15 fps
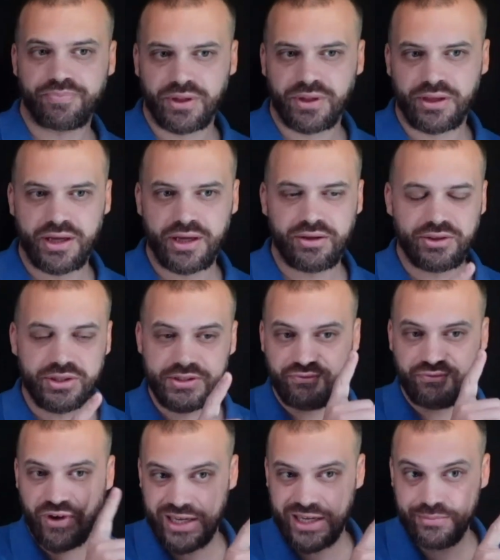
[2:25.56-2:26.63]
Now, this
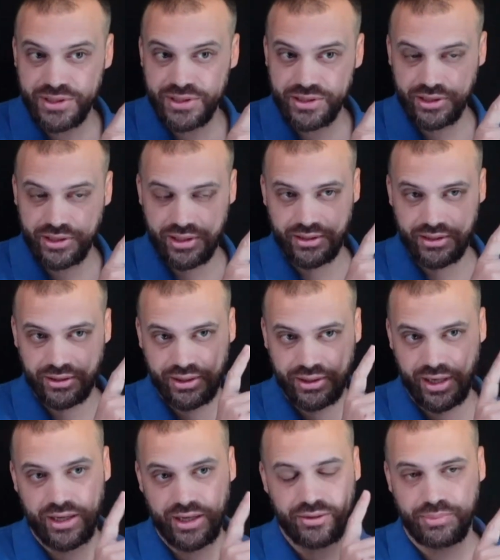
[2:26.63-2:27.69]
famously
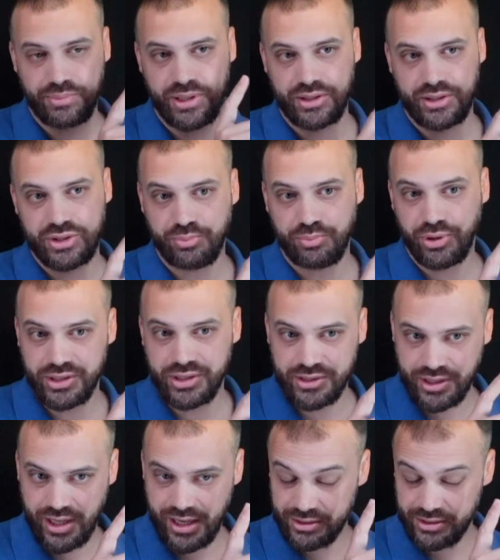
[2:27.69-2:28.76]
can't be
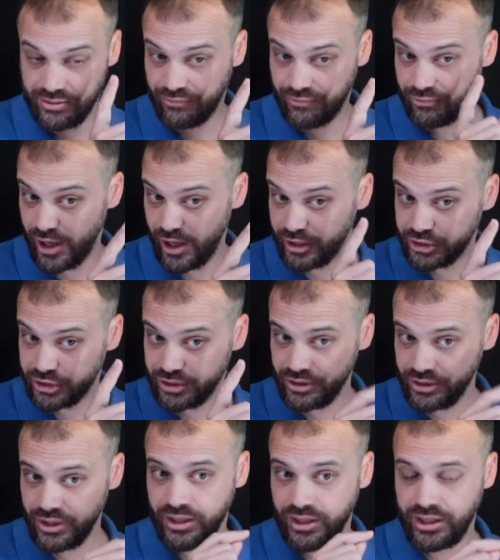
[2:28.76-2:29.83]
expressed as a
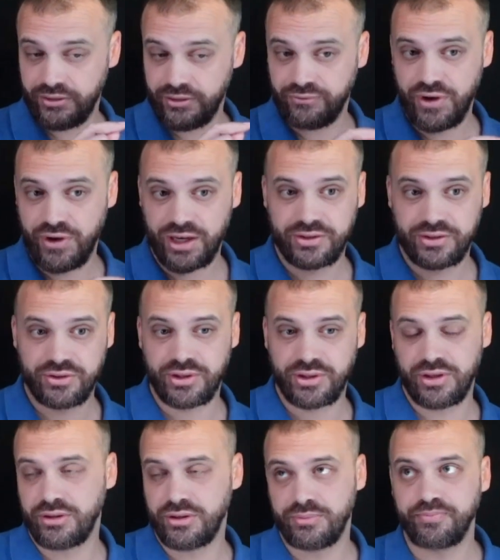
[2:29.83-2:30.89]
fraction. In fact,
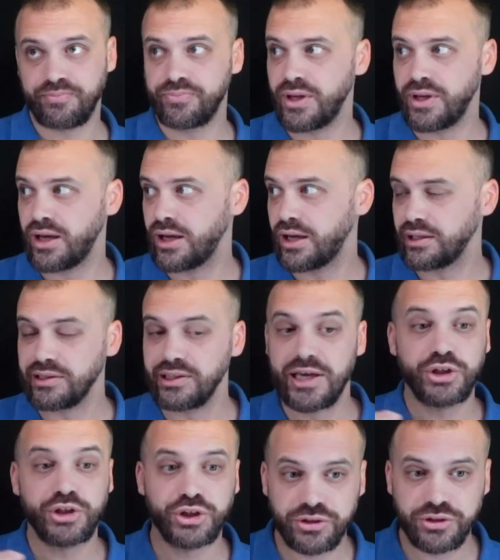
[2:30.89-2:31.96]
the uh,
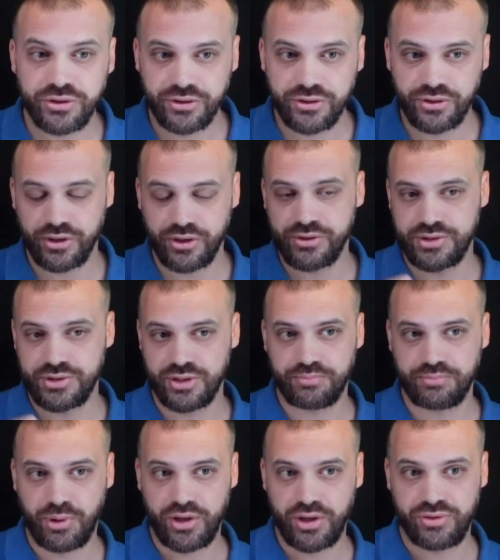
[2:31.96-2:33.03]
legend goes
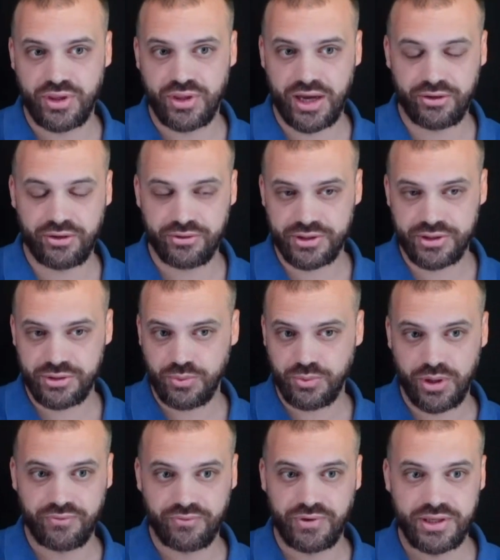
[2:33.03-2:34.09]
that Pythagoras,
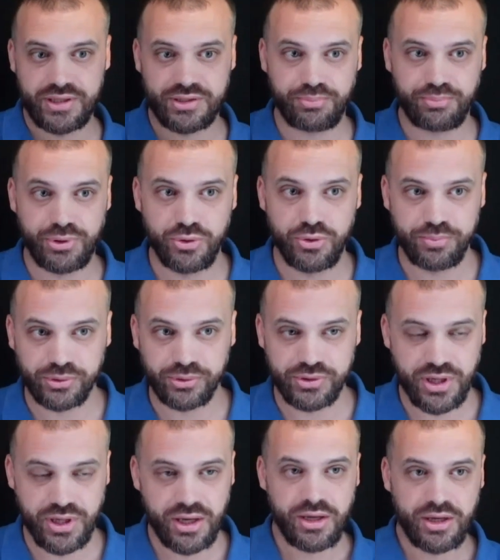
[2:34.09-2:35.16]
one of his
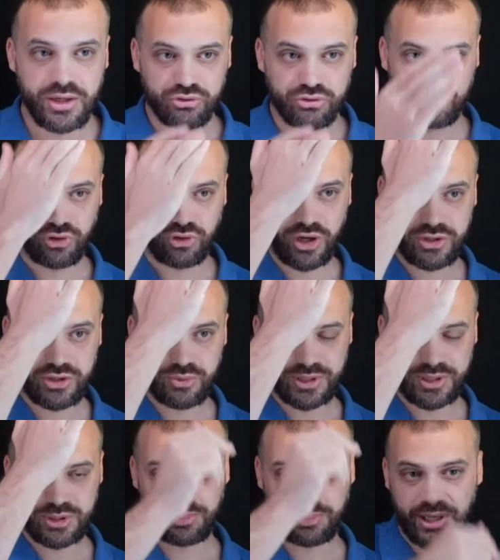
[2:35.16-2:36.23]
pupils, tried to
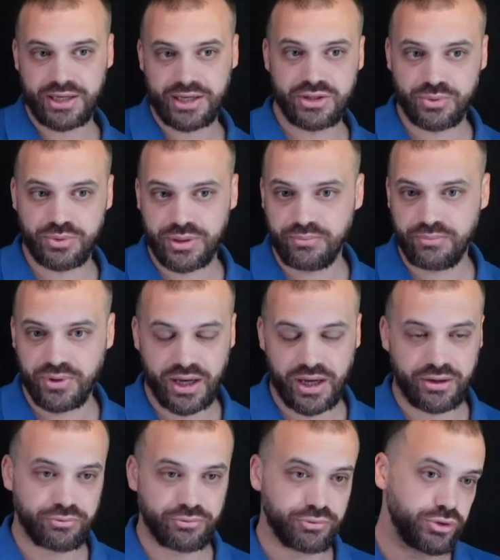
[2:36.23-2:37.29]
explain to him
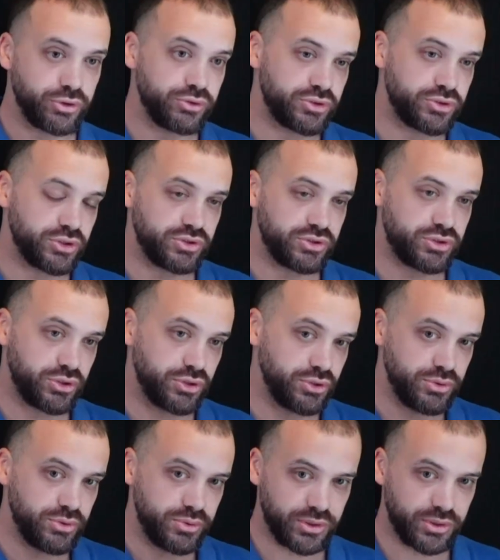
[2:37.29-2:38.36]
that root
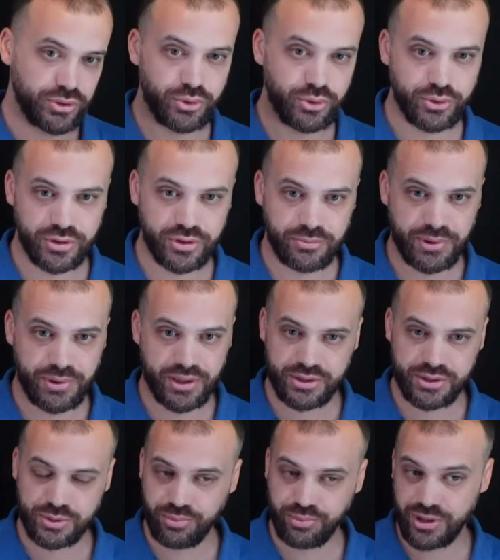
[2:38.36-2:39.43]
two couldn't be
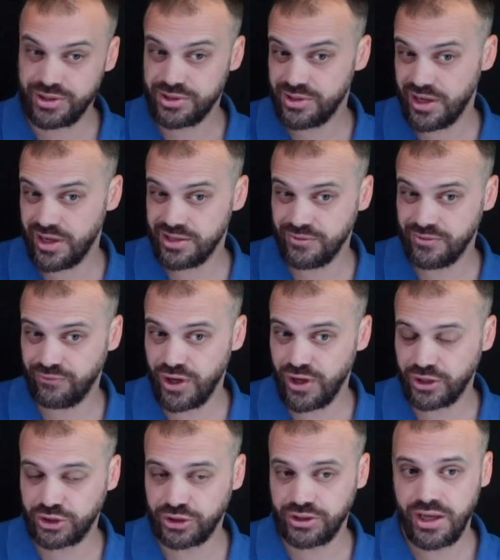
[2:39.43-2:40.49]
expressed as a
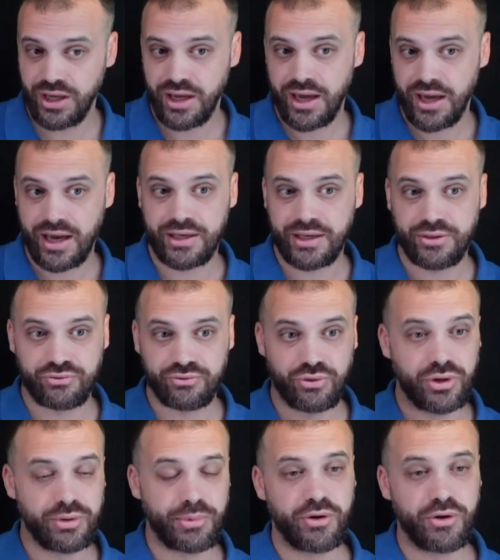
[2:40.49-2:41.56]
fraction, and he threw
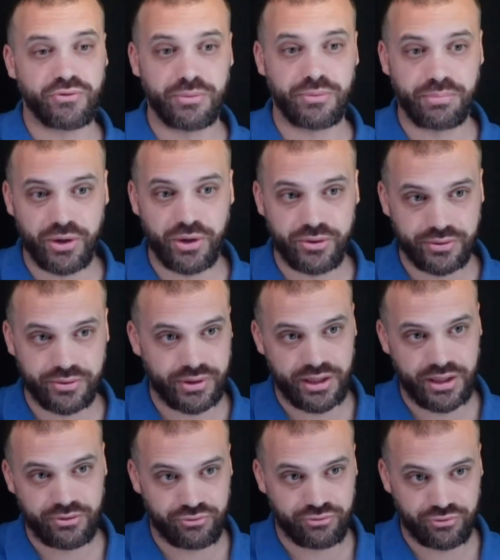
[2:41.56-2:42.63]
him over a boat and
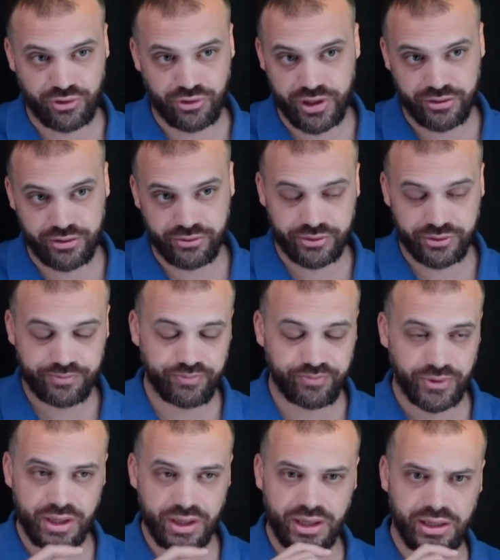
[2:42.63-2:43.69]
he drowned.
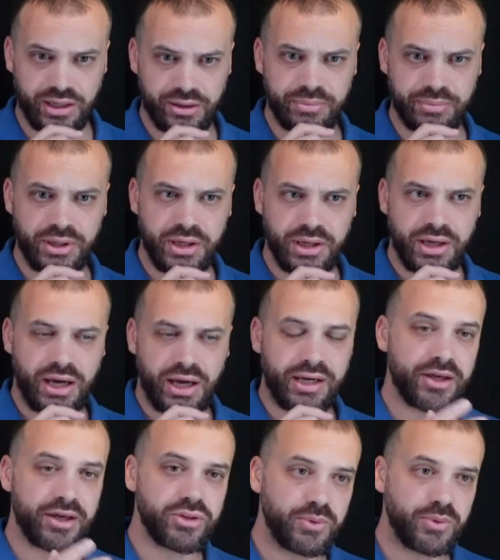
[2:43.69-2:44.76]
Um,
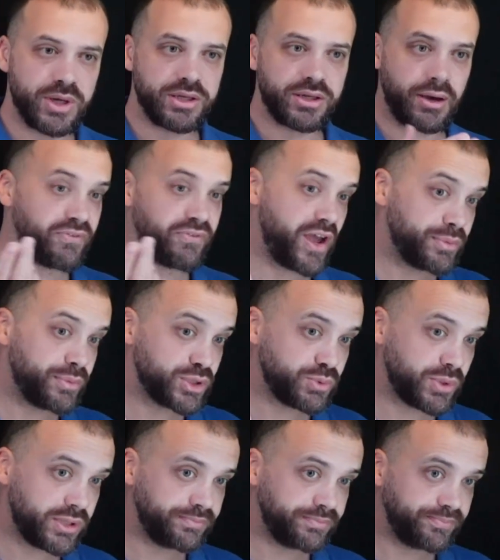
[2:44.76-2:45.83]
another one, a famous
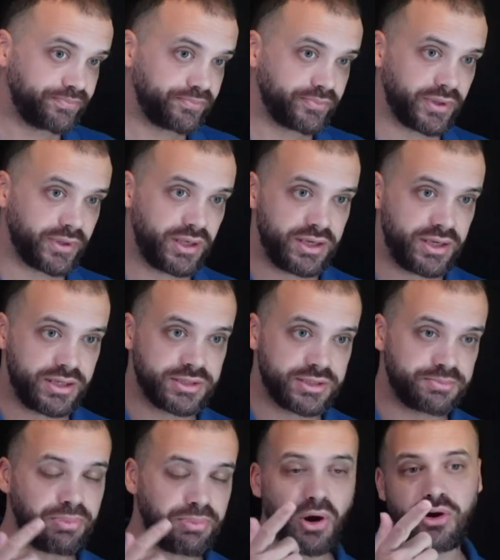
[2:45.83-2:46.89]
one, is
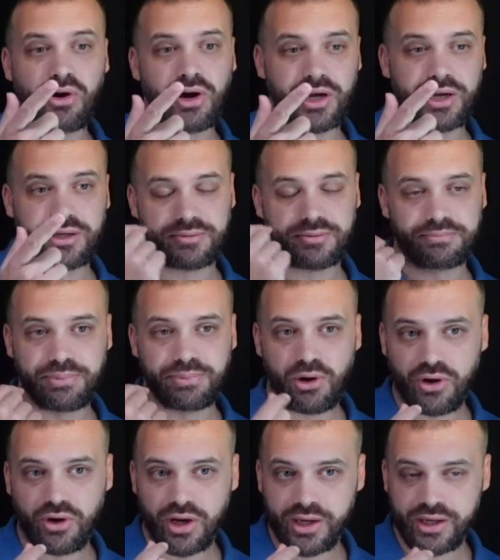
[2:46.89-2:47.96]
pi.
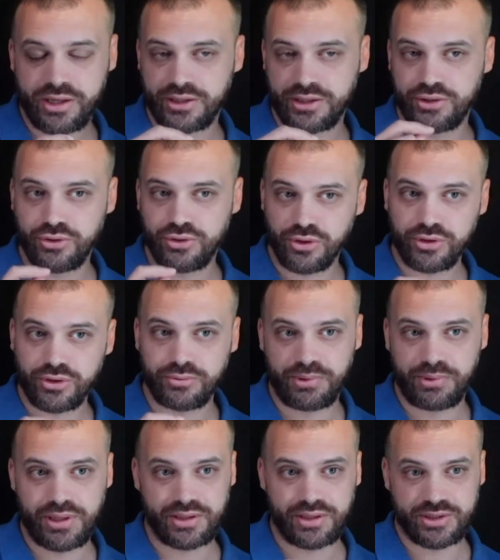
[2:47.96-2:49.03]
Pi cannot
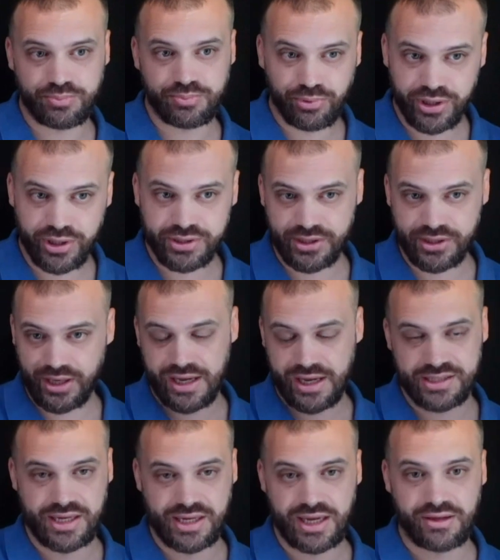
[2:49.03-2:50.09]
be expressed
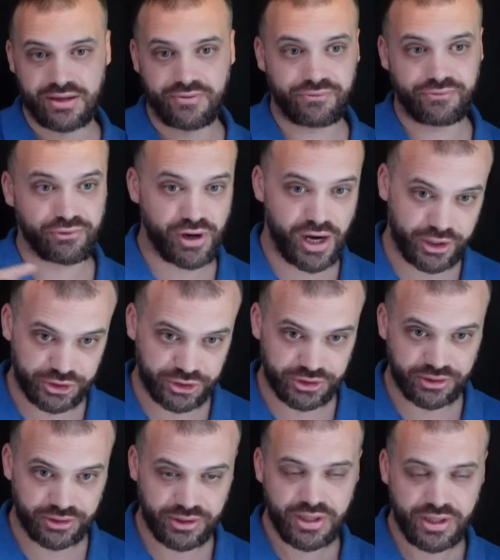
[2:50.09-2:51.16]
as a
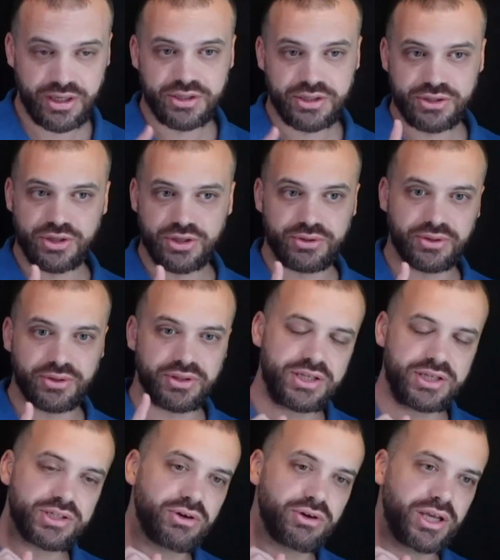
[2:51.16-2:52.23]
fraction. So
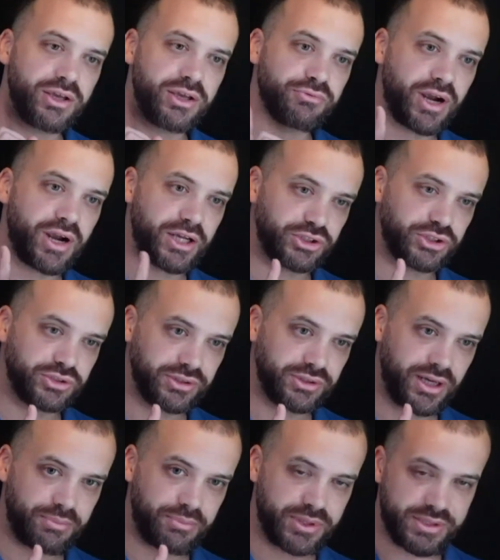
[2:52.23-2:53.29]
these are irrational
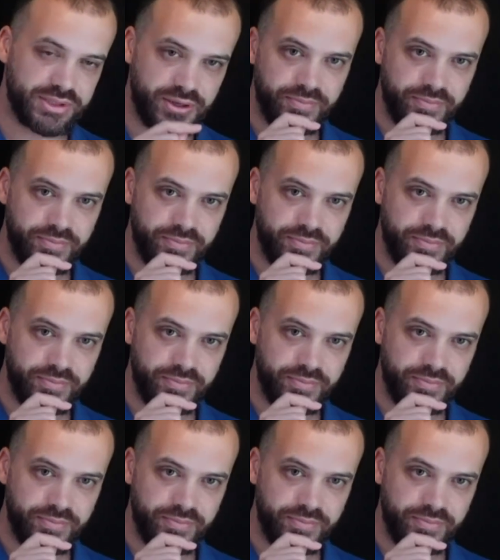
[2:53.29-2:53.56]
numbers.